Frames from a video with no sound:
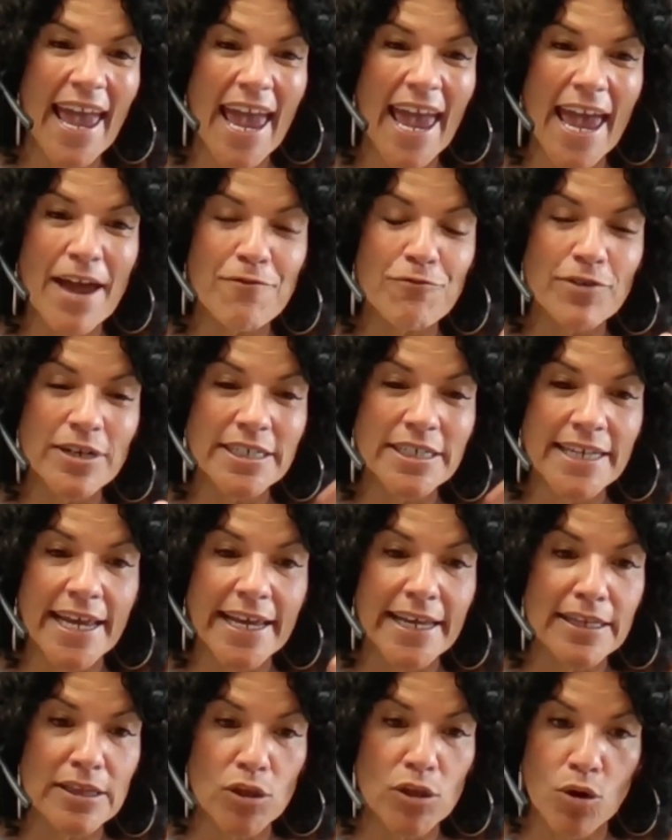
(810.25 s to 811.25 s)

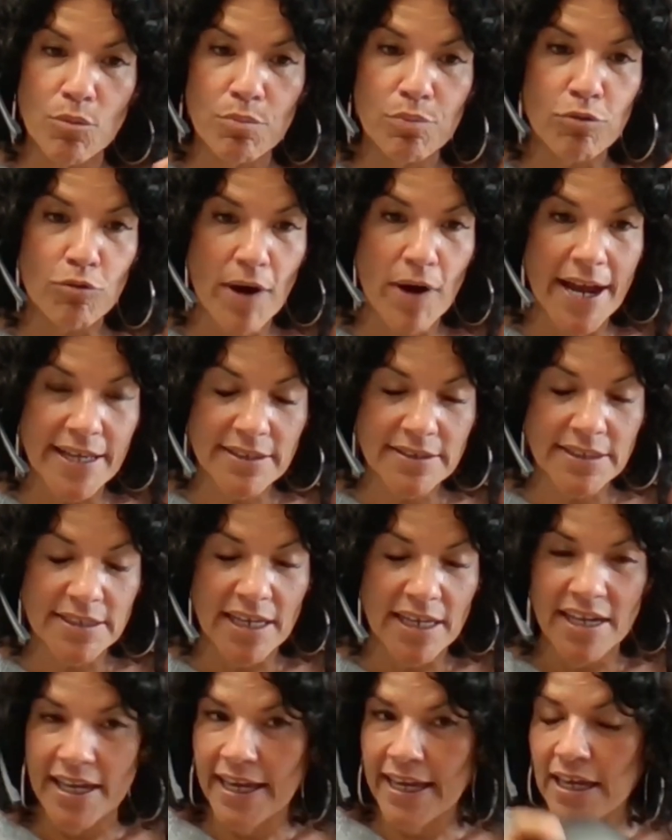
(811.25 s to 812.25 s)
Everyday low price.
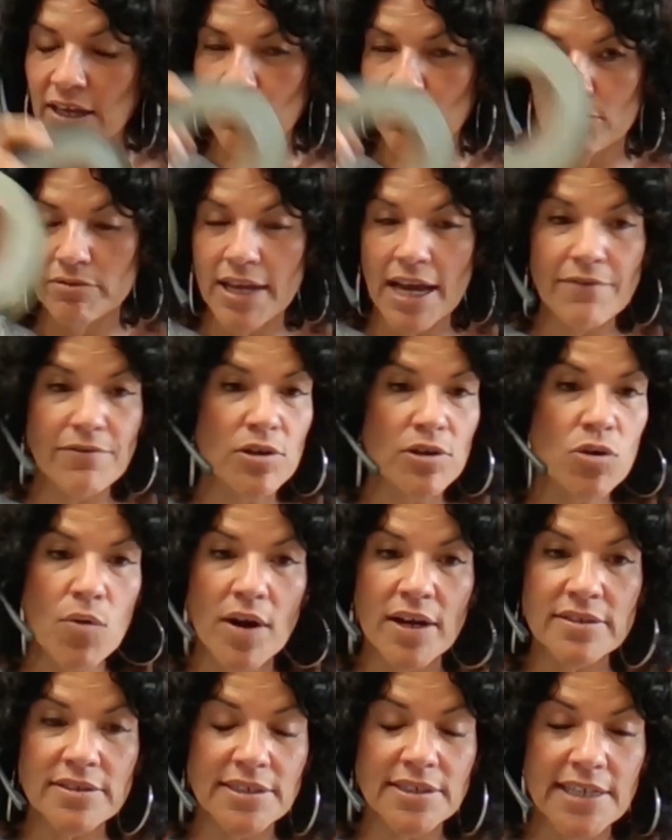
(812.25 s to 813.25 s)
It'll never go
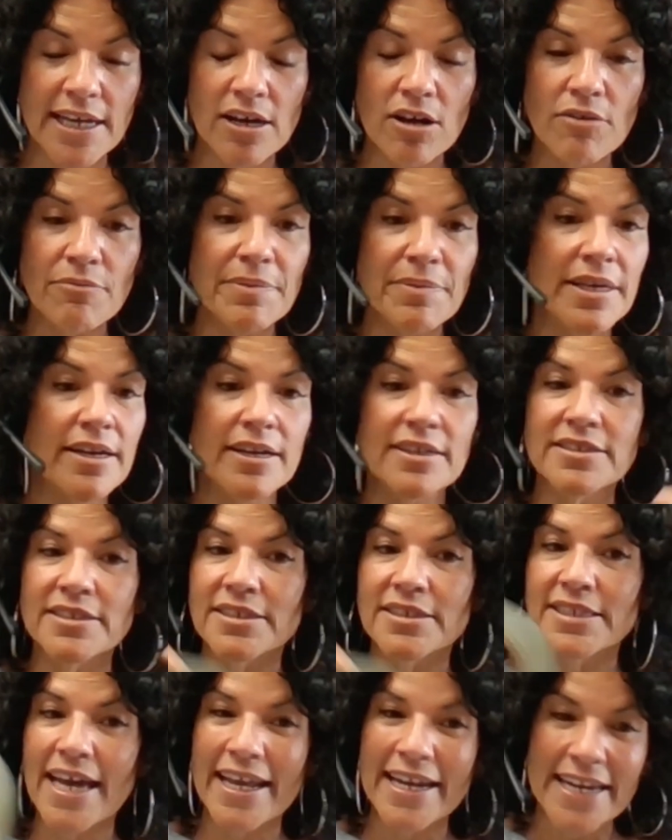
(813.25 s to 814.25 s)
on sale because
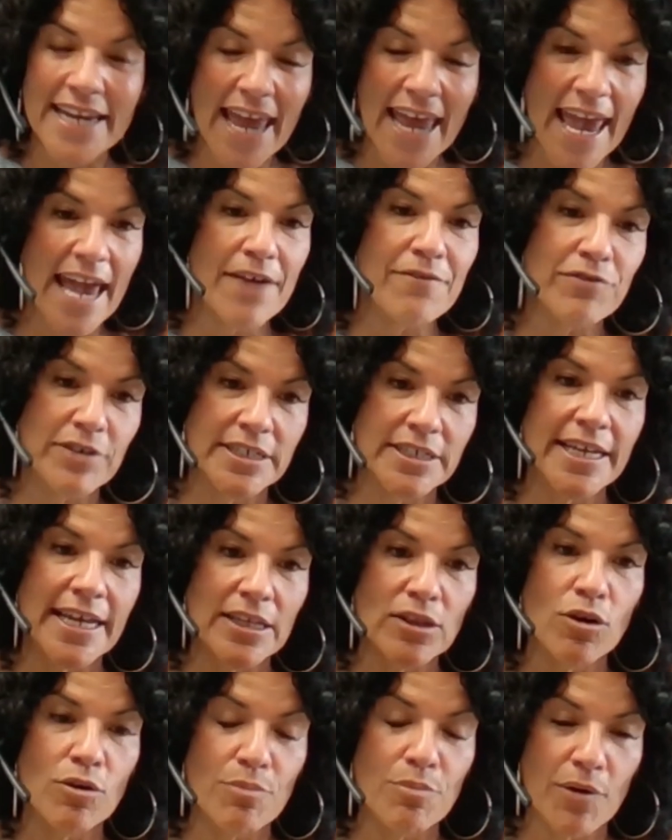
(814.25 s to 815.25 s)
it's at an everyday
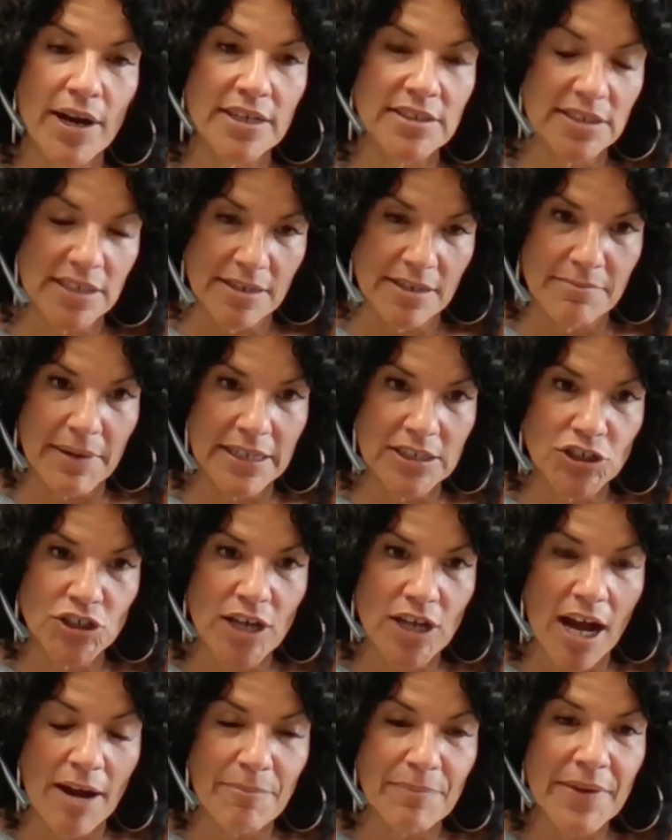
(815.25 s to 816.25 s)
low price in my
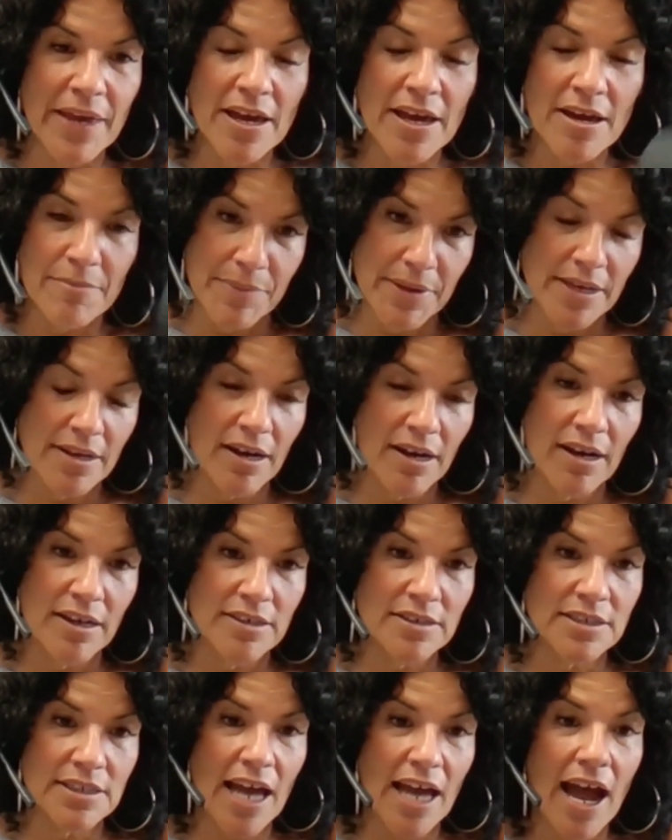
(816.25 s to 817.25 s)
shop,
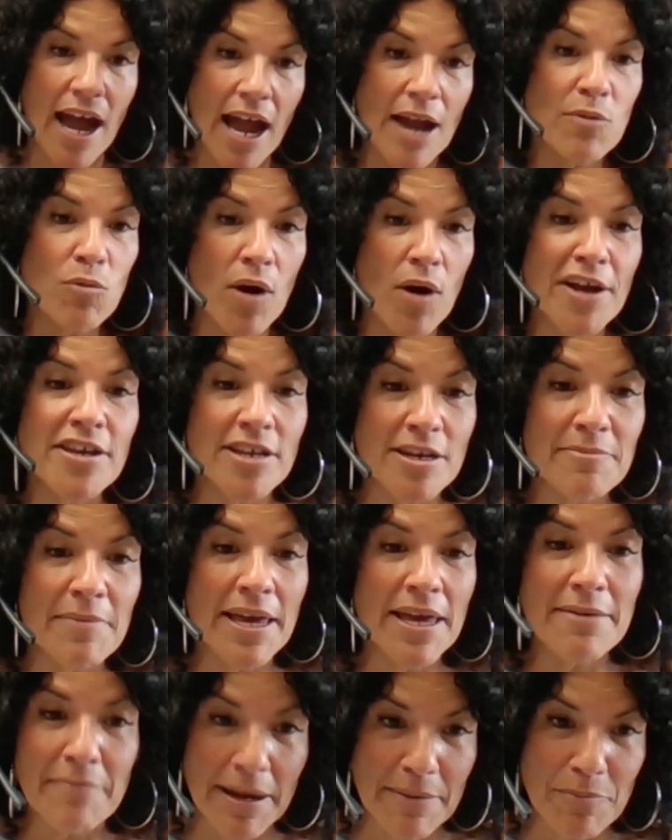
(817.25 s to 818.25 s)
because I want you to
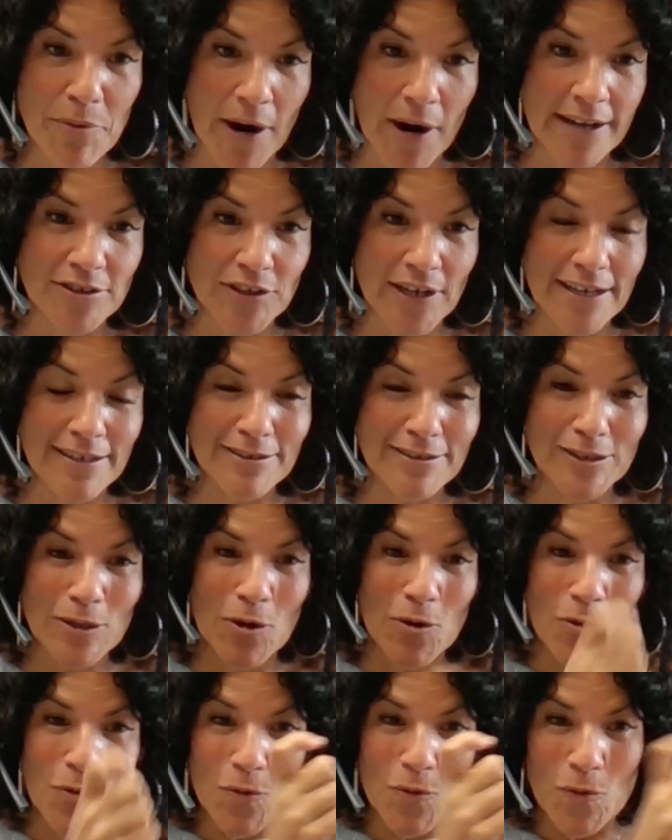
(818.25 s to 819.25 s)
make my projects.
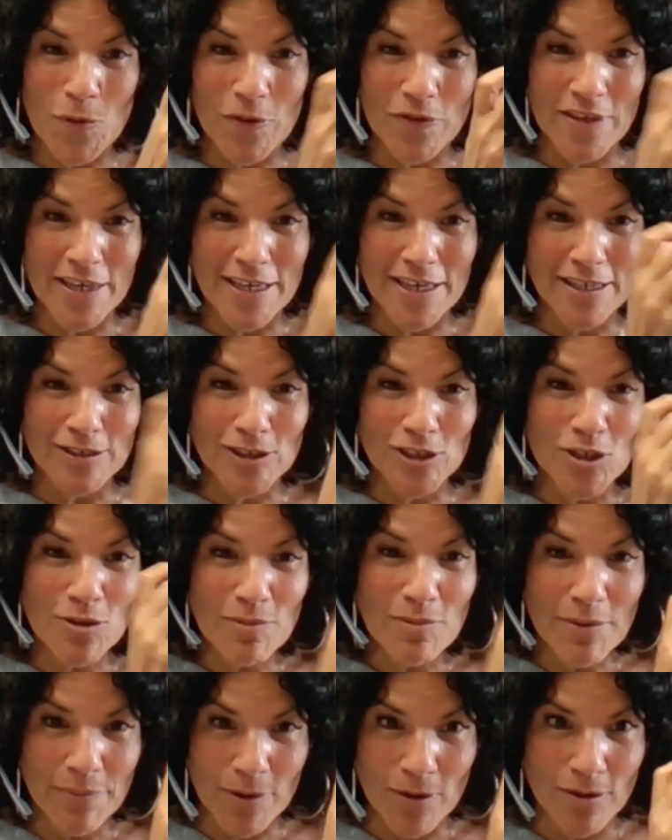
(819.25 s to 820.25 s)
So the
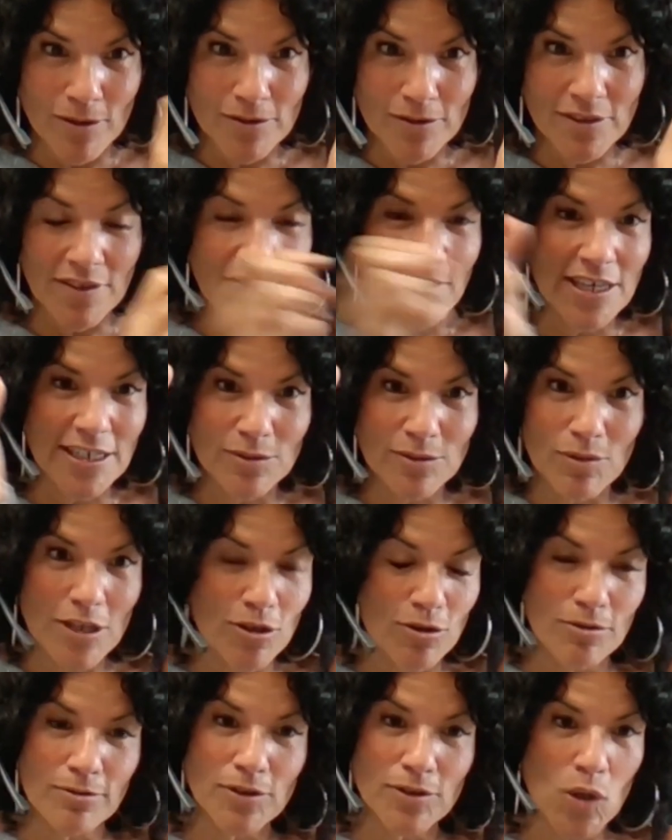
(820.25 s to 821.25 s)
consumables, the things we
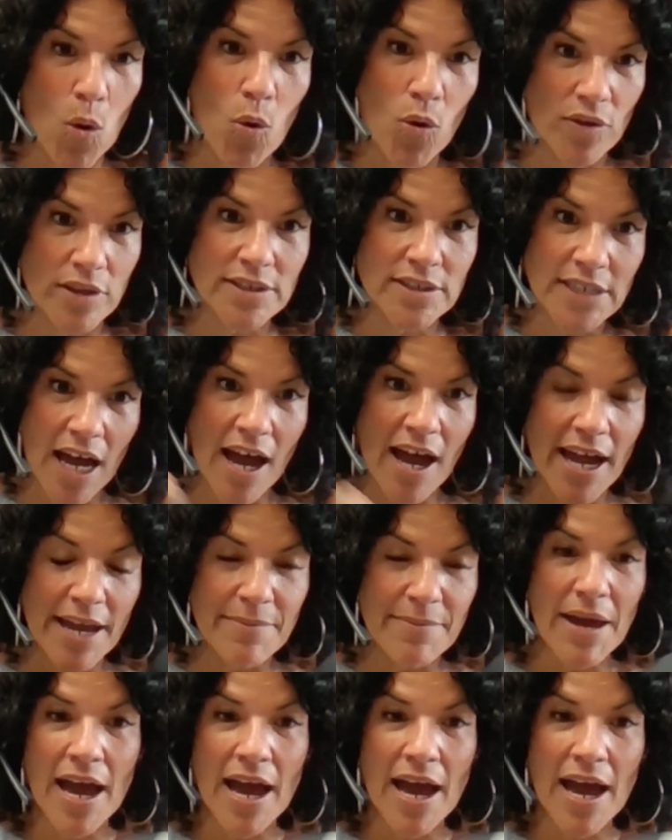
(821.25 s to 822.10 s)
use all the time,